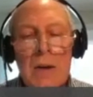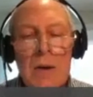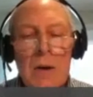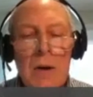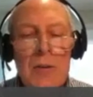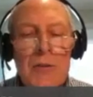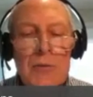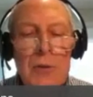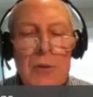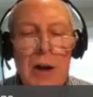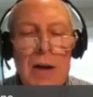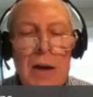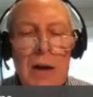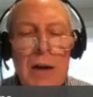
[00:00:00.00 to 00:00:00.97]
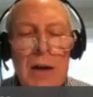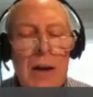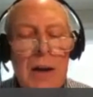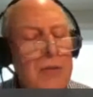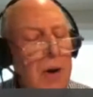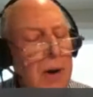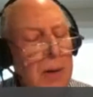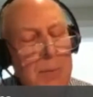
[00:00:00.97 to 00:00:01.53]

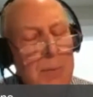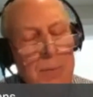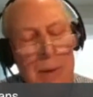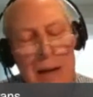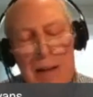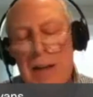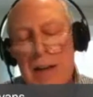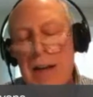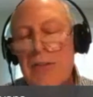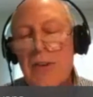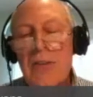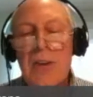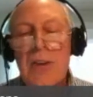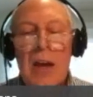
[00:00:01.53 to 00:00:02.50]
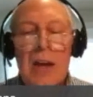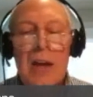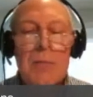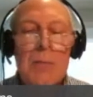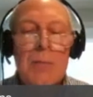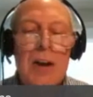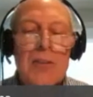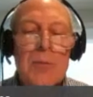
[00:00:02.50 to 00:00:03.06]
Bangladesh's
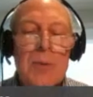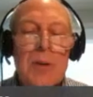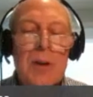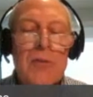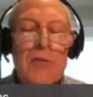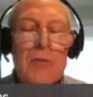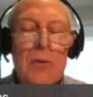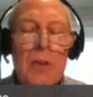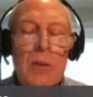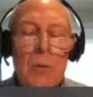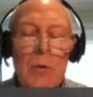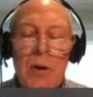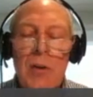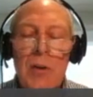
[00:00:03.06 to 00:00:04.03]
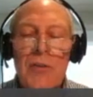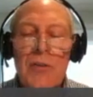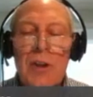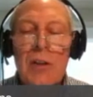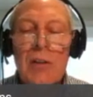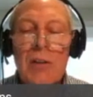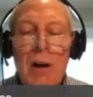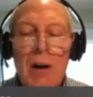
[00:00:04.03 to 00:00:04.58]
and possibly the world's
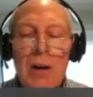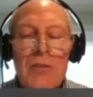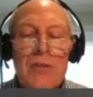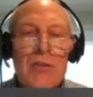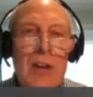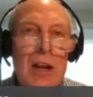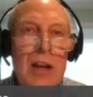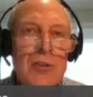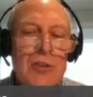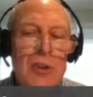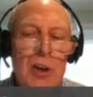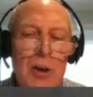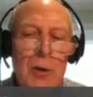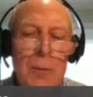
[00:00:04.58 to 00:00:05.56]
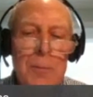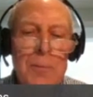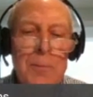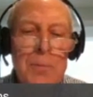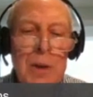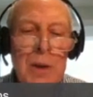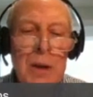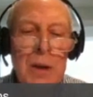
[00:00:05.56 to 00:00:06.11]
largest NGO.
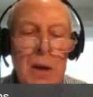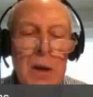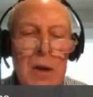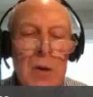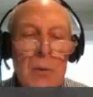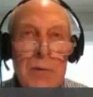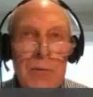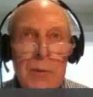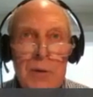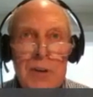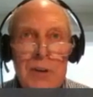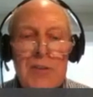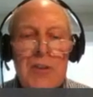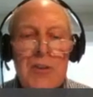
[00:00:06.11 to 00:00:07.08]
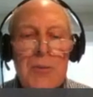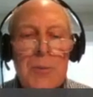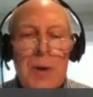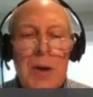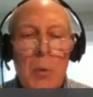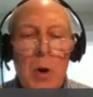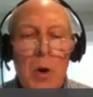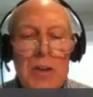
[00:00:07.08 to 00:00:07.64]
We fully
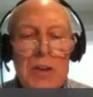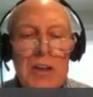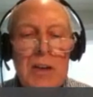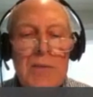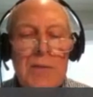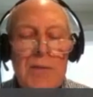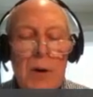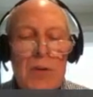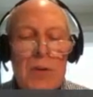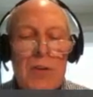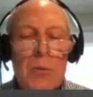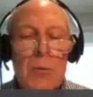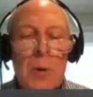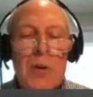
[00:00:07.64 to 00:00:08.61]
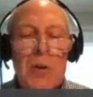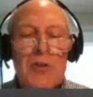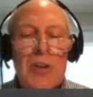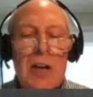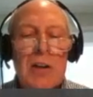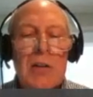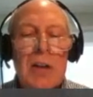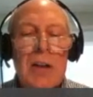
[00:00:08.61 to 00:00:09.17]
anticipate one key focus will be
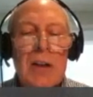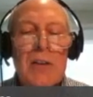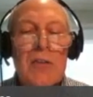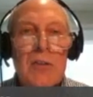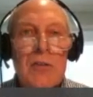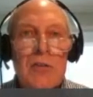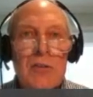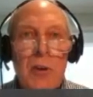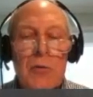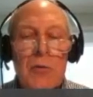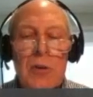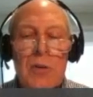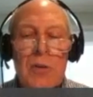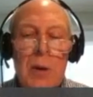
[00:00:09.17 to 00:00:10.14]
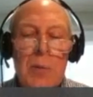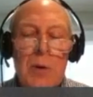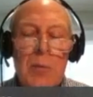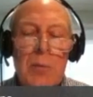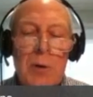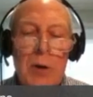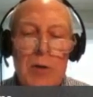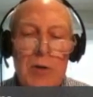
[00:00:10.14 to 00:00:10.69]
gender lens social development
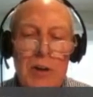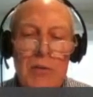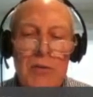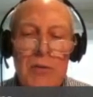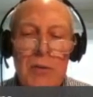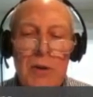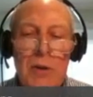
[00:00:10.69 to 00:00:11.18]
projects.